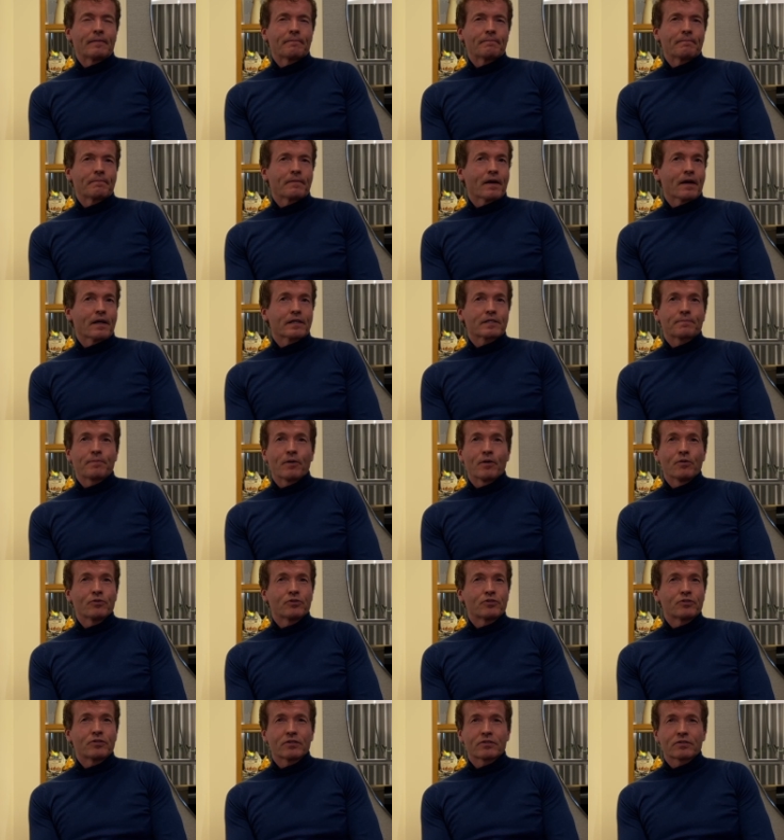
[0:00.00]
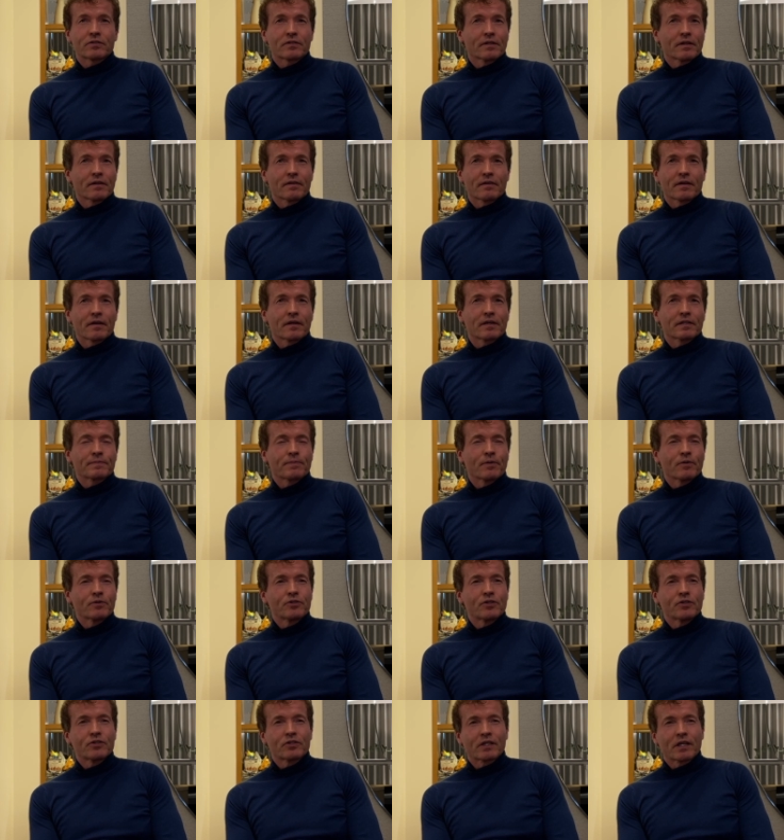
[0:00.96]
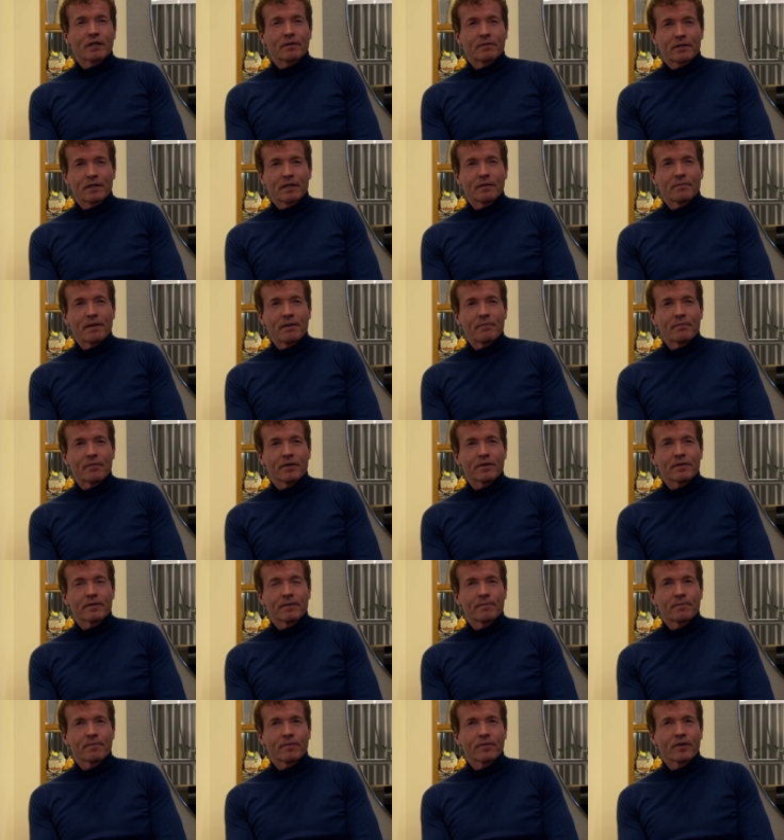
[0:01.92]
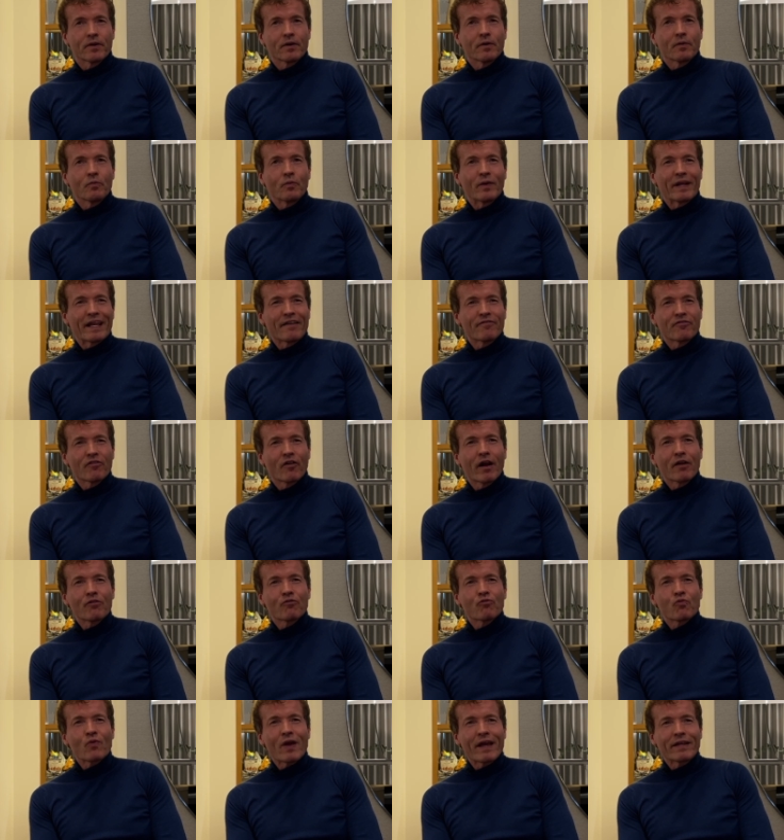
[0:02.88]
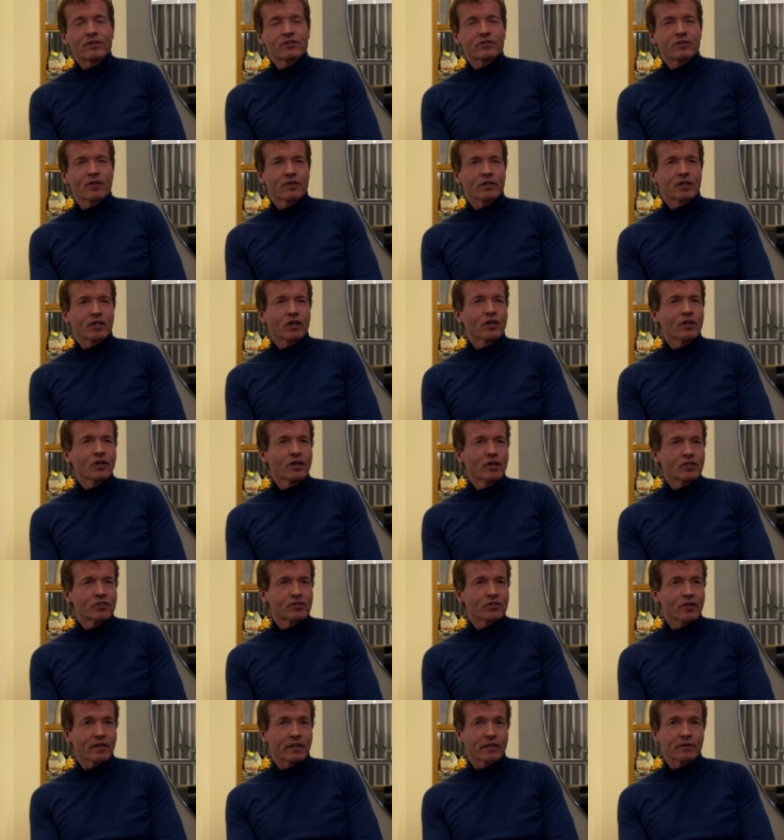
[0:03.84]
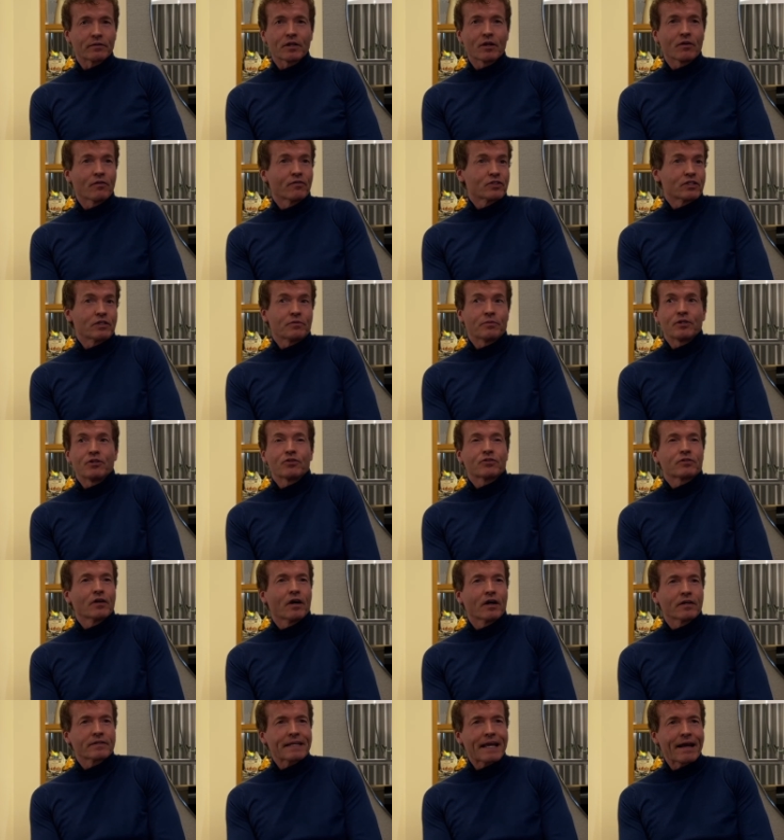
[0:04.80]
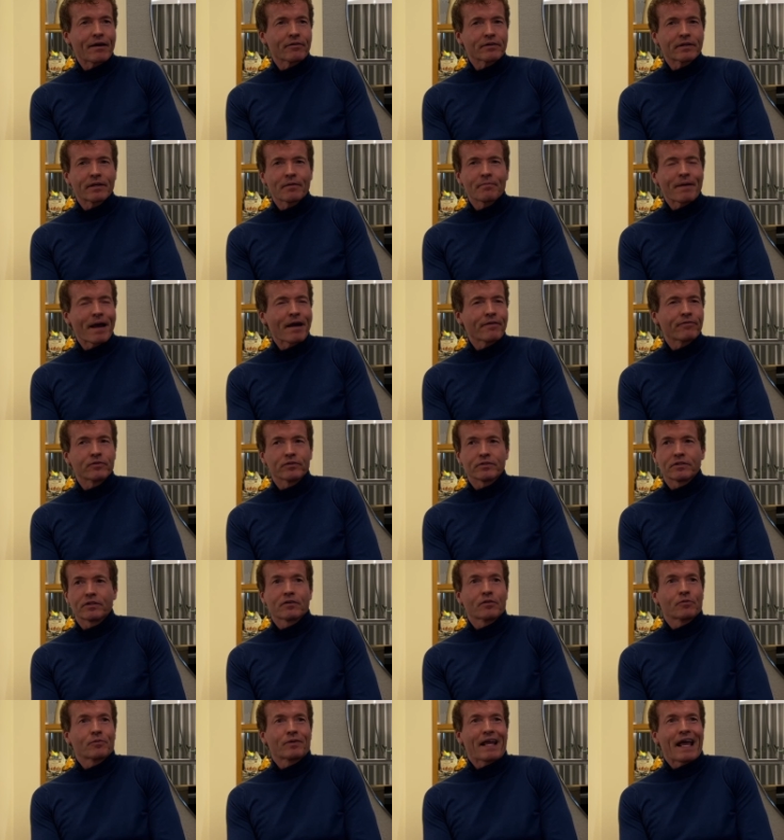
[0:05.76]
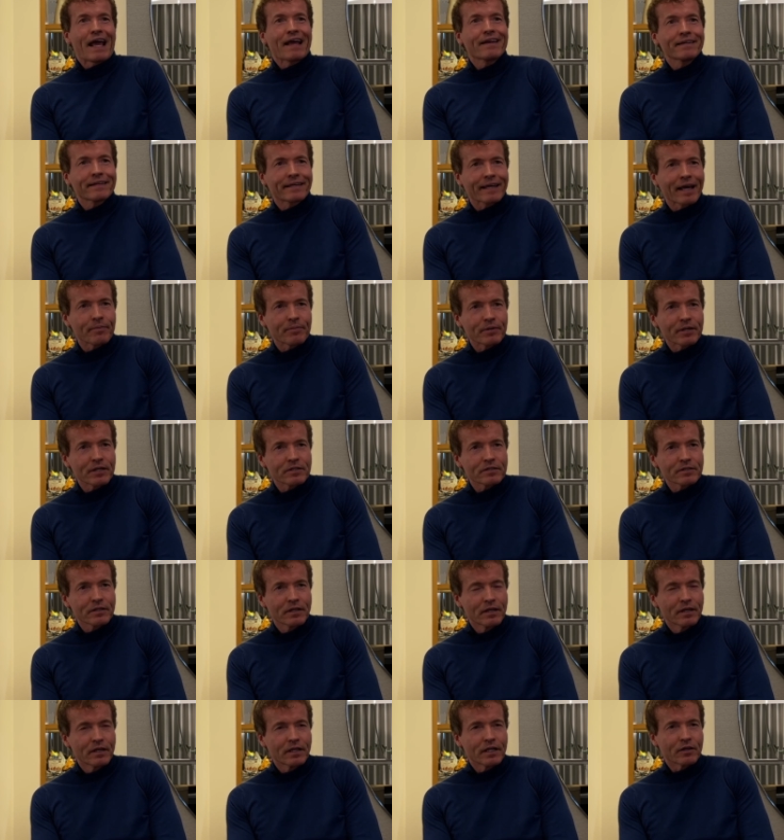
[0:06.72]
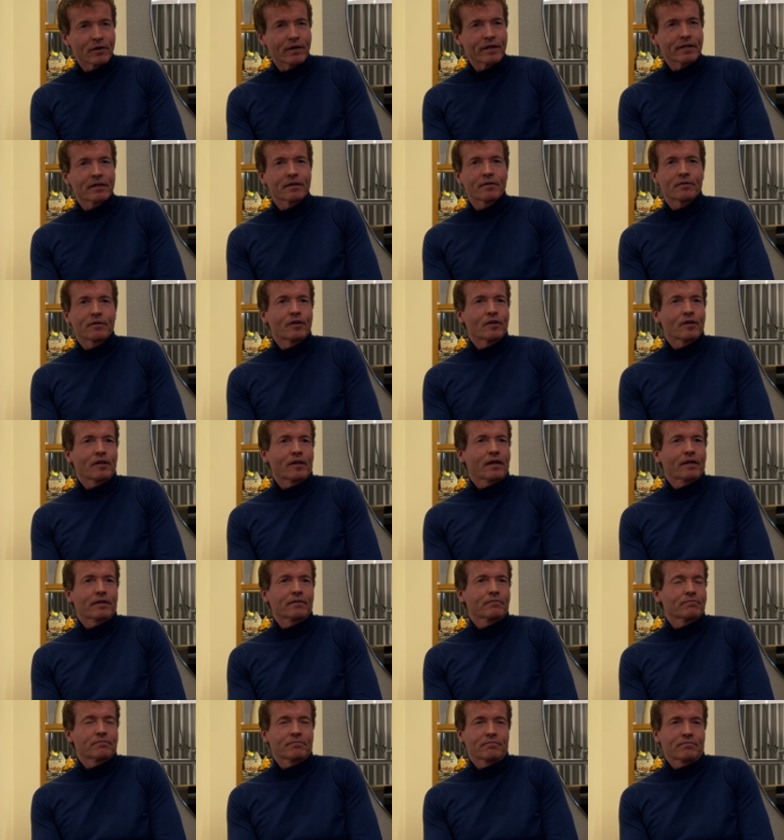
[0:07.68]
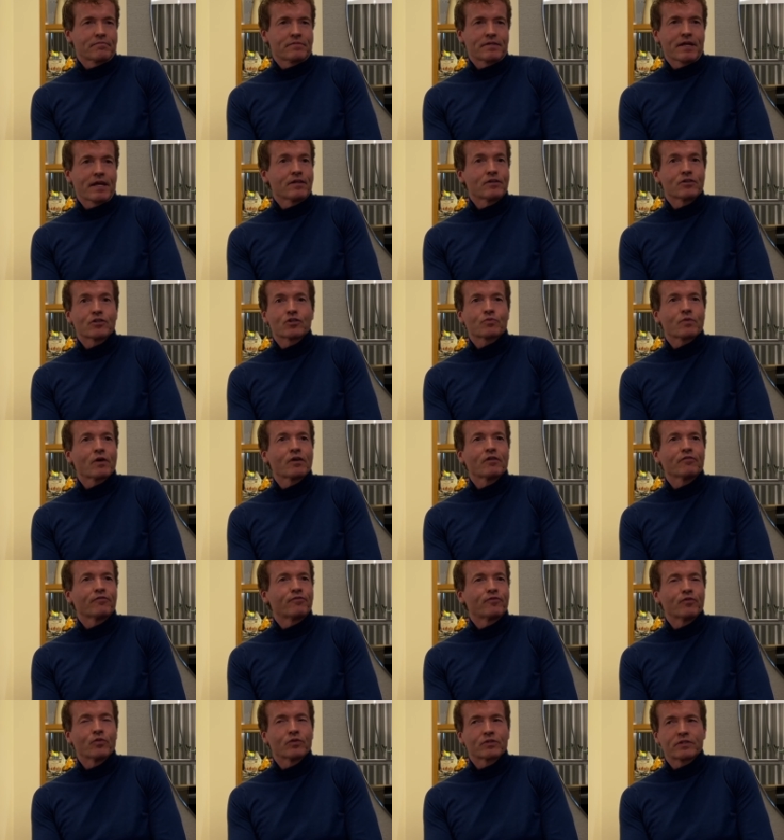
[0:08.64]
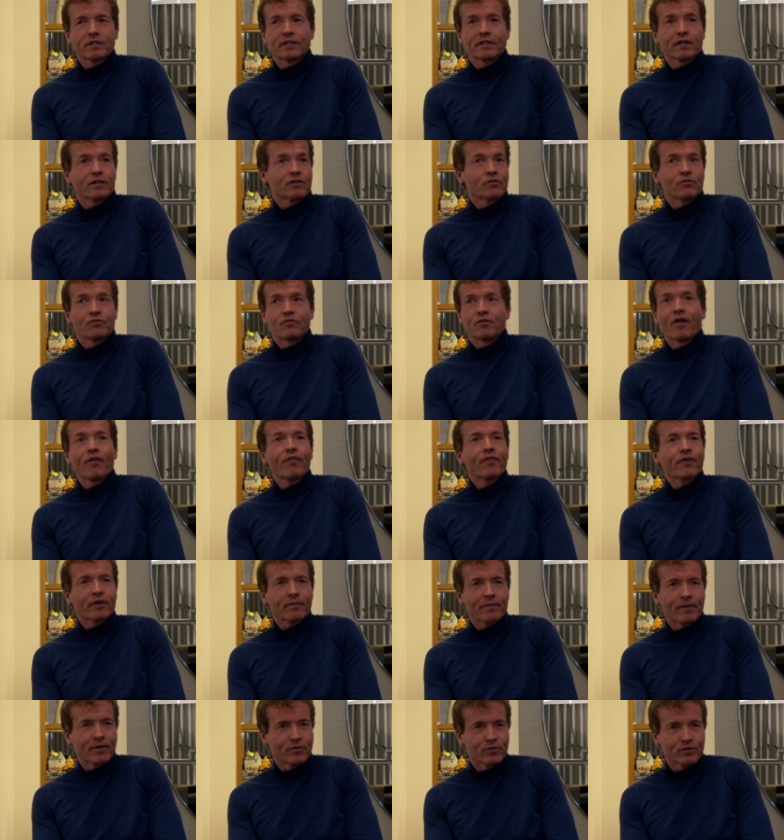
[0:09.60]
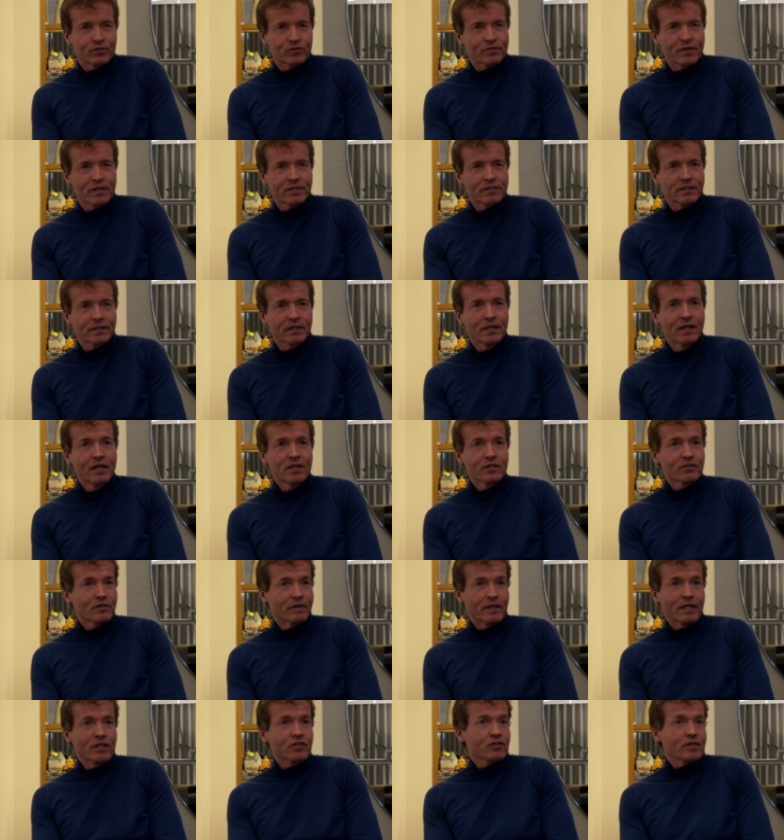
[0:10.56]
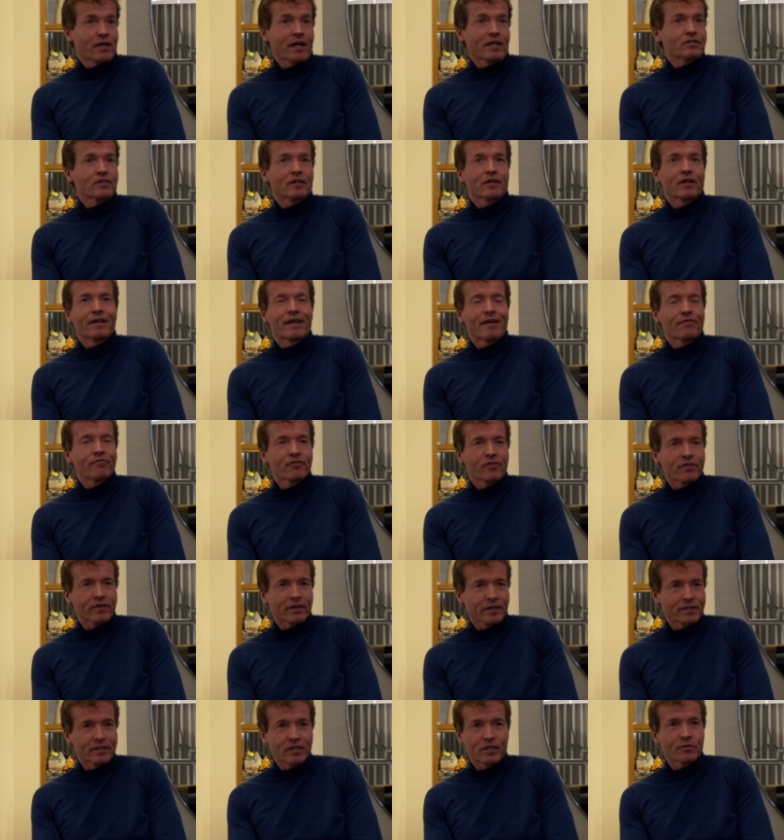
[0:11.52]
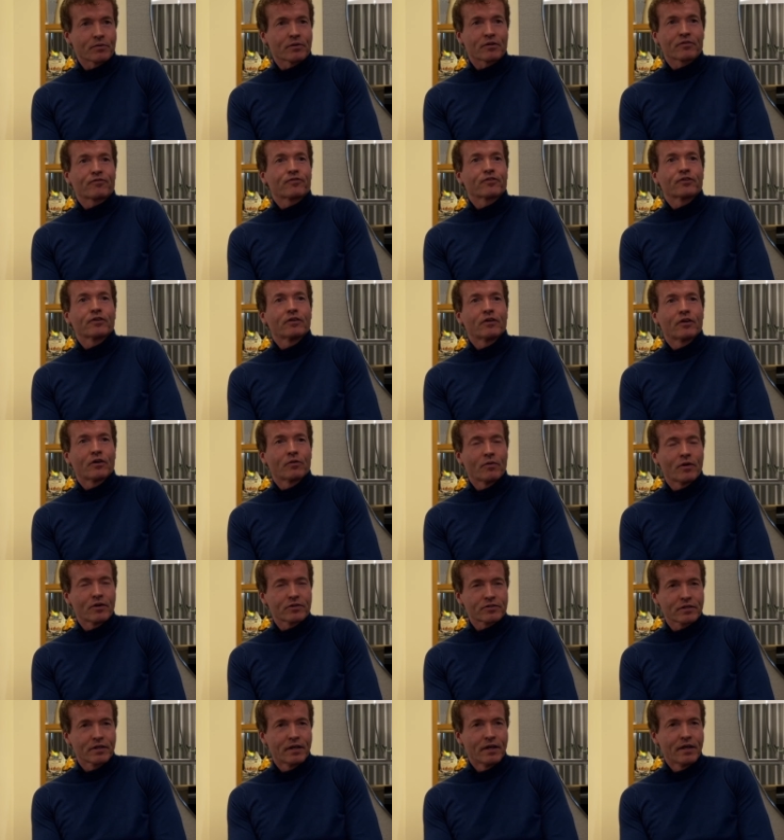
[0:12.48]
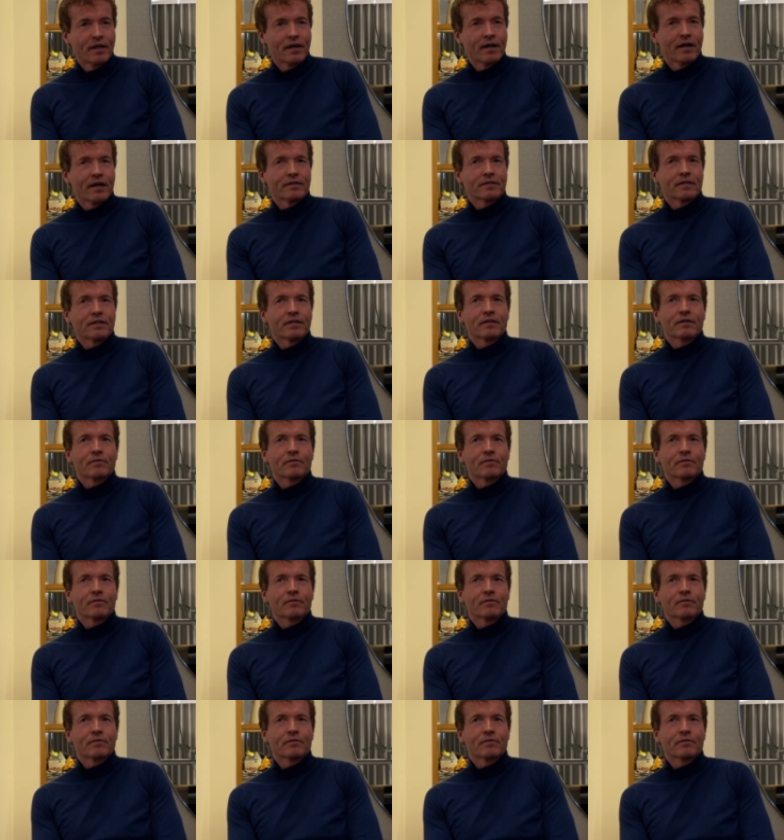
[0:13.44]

I suppose just commitment. That whenever I read something, heard something, and obviously when you start out, you get baffled. You don't know what a handicap is. You know, like 10, 12, 14, I knew nothing about horse racing. So literally I had to learn everything. I didn't know what a furlong was. I didn't